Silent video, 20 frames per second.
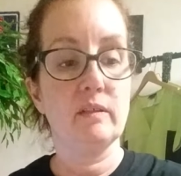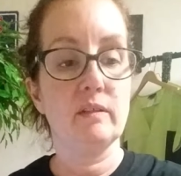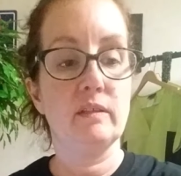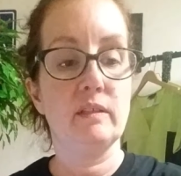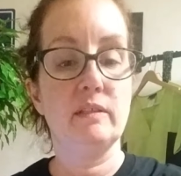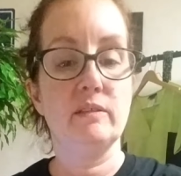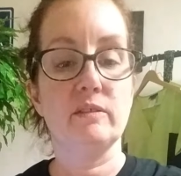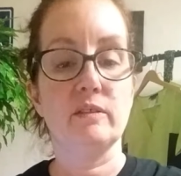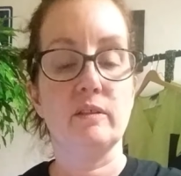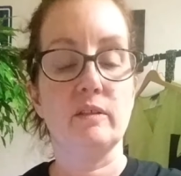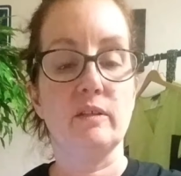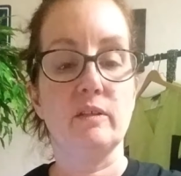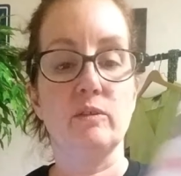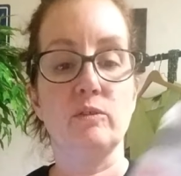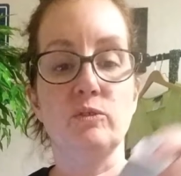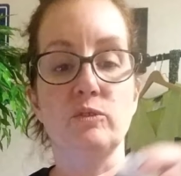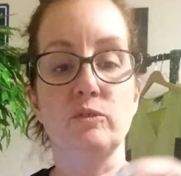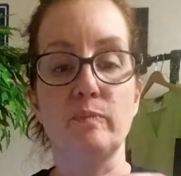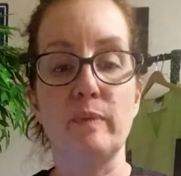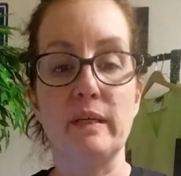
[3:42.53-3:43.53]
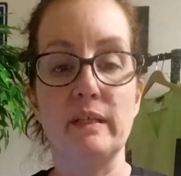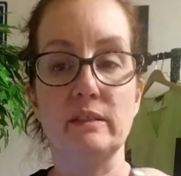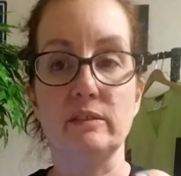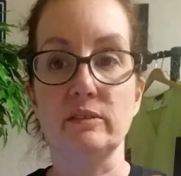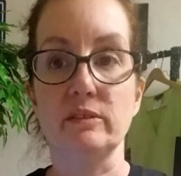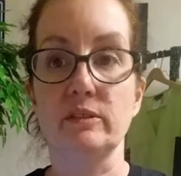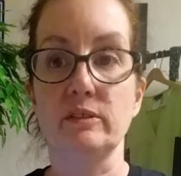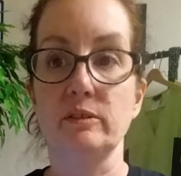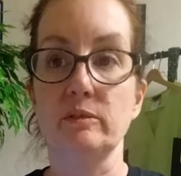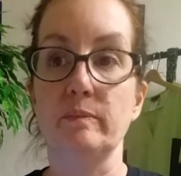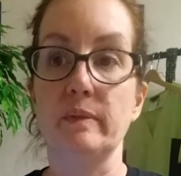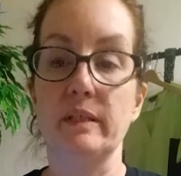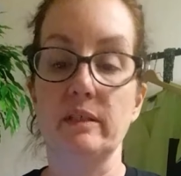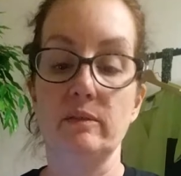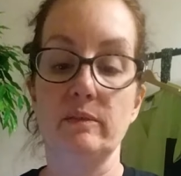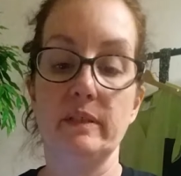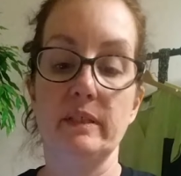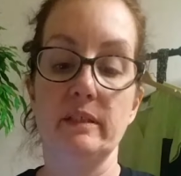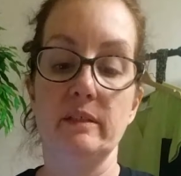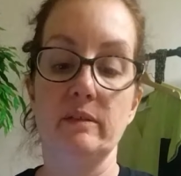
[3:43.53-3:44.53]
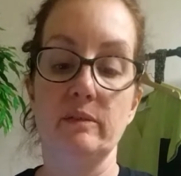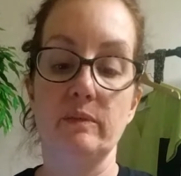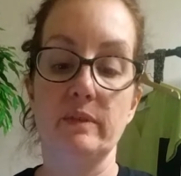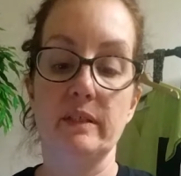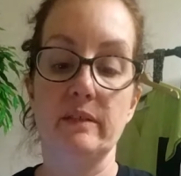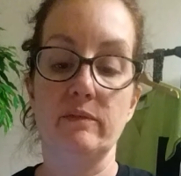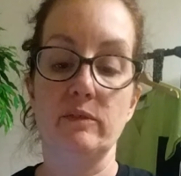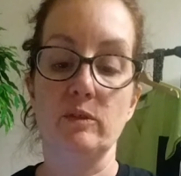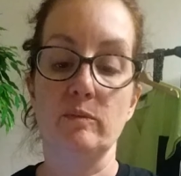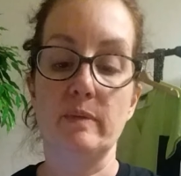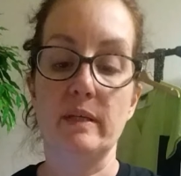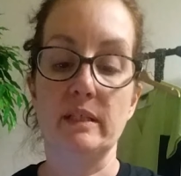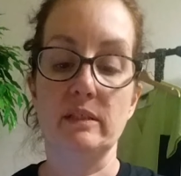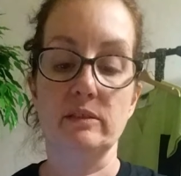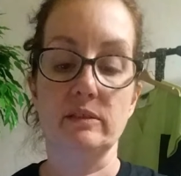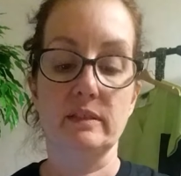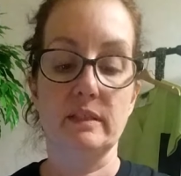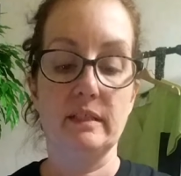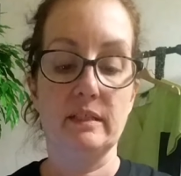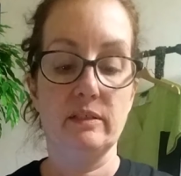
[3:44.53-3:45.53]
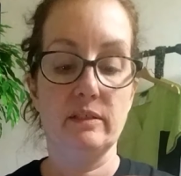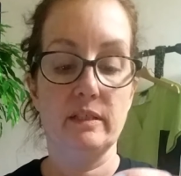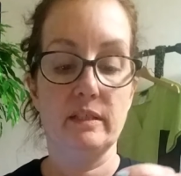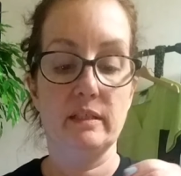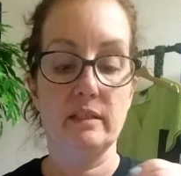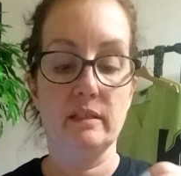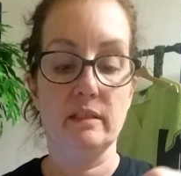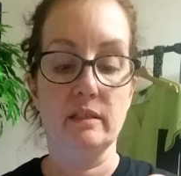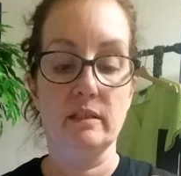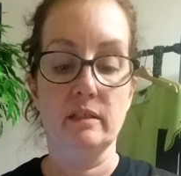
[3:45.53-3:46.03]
These are the old bottles too, by the way. We have new bottles now that,